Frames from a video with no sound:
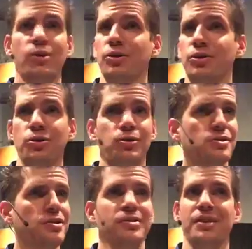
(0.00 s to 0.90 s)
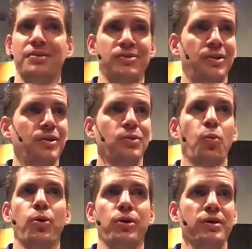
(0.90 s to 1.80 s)
You're just getting started.
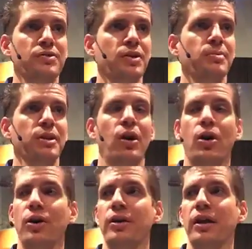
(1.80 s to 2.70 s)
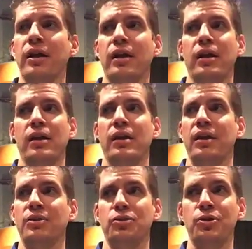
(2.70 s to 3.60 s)
Work is going to be hard,
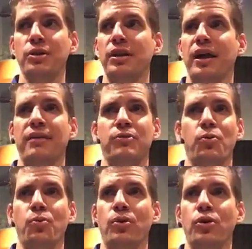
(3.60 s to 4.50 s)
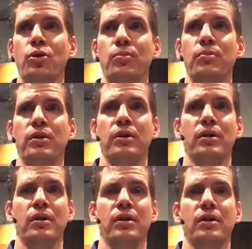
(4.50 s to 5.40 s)
and you're going to have to roam.
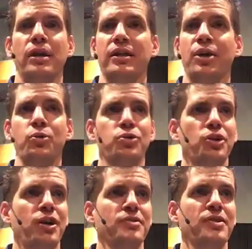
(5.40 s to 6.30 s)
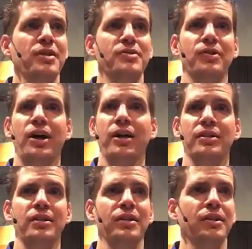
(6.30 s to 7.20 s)
Like Elton John says in Lion
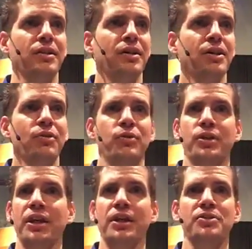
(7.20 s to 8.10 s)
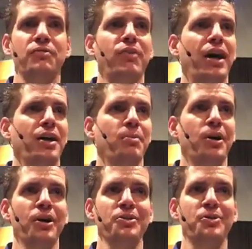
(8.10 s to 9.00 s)
King, for kings and
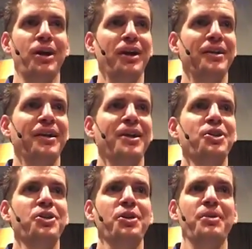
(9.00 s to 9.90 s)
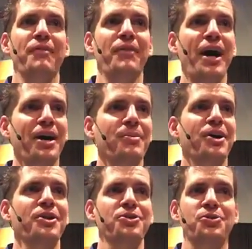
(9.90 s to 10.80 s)
vagabonds, right? You're going to be a
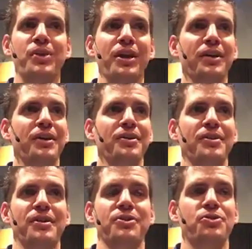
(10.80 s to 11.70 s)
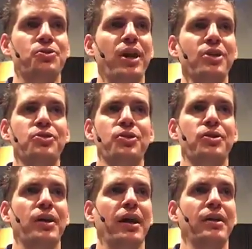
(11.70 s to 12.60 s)
vagabond, a, stra- a, a
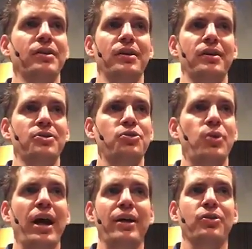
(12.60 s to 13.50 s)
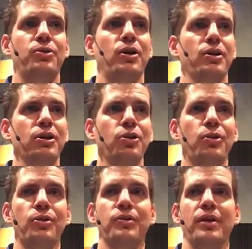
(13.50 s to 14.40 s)
stranger, and a straggler on the earth.